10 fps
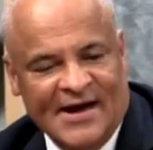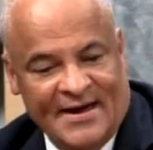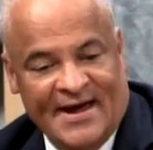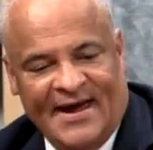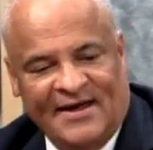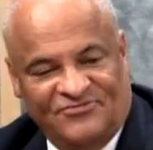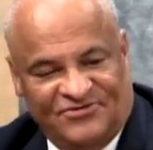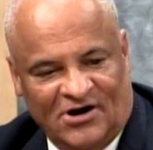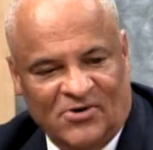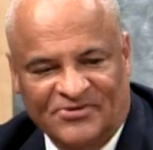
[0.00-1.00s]
And
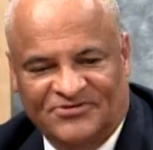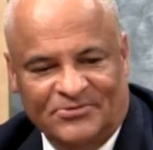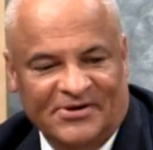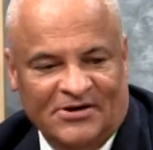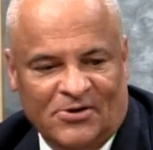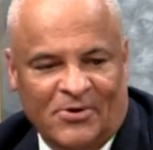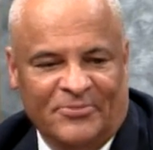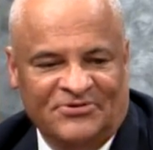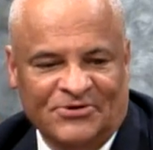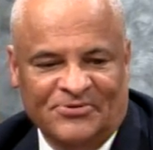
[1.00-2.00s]
so until we know what we
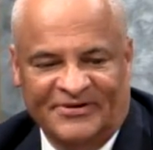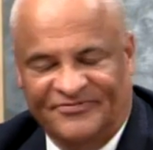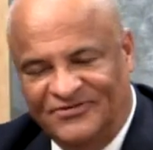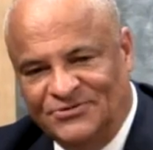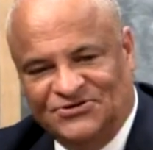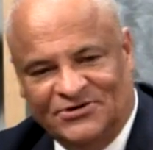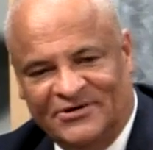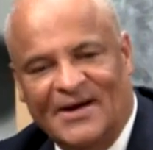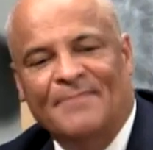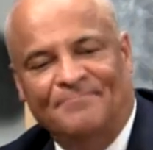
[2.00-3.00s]
do in the future,
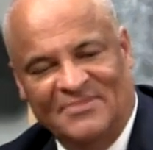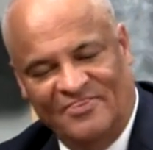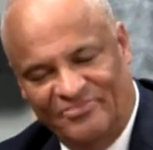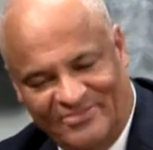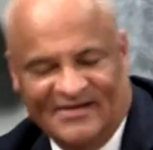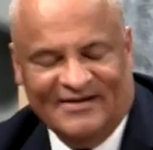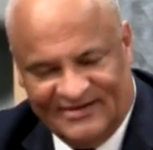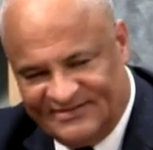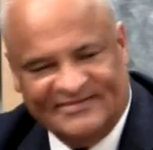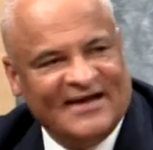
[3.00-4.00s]

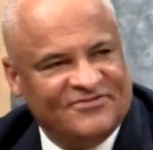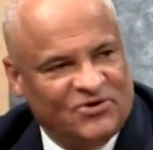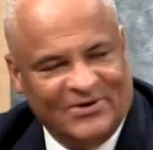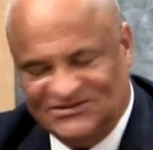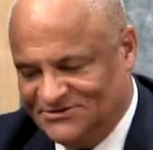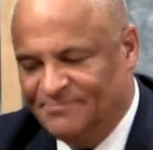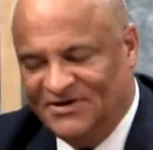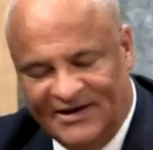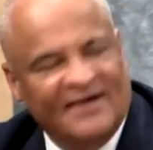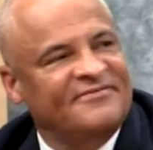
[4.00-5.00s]
that's a question. But
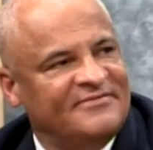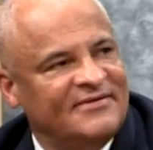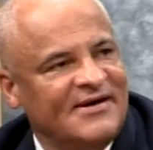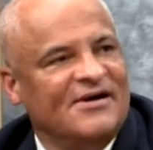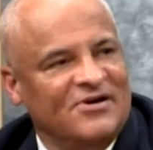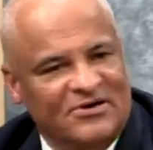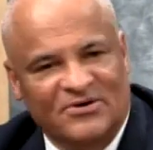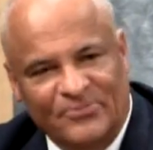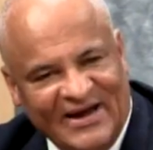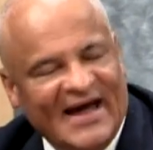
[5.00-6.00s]
yes,
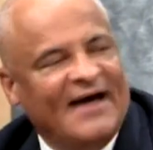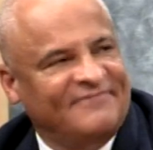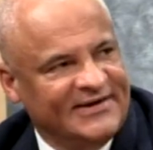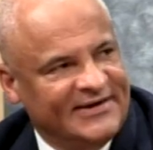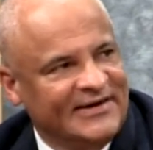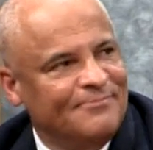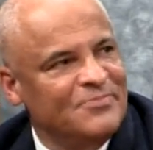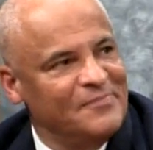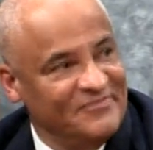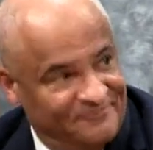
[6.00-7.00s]
we have to keep
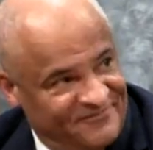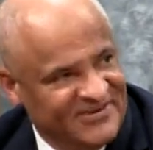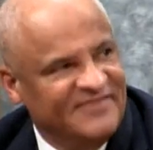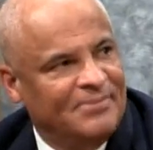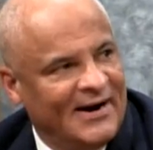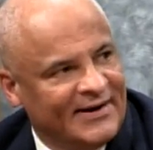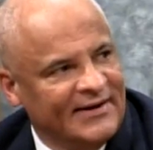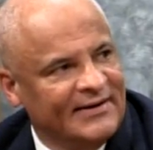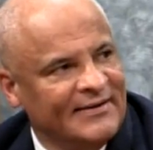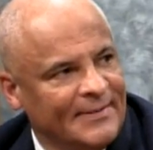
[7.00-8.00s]
fee parking.